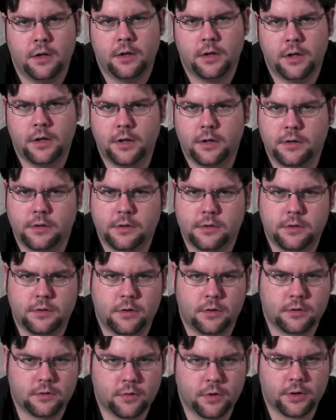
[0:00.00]
It's
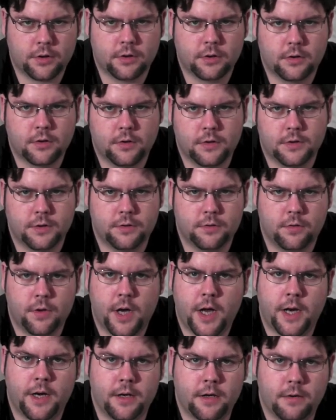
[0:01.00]
not going to cause you
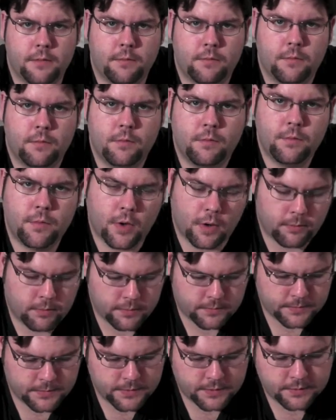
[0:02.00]
any
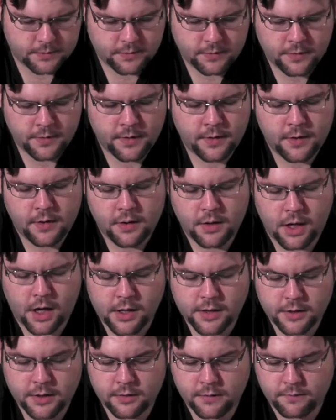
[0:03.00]
problems. I
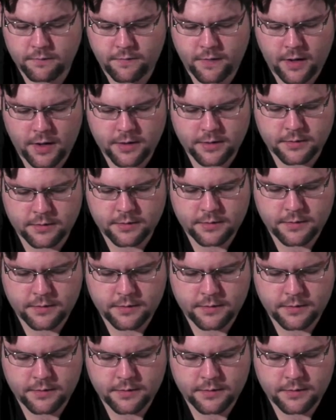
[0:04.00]
didn't find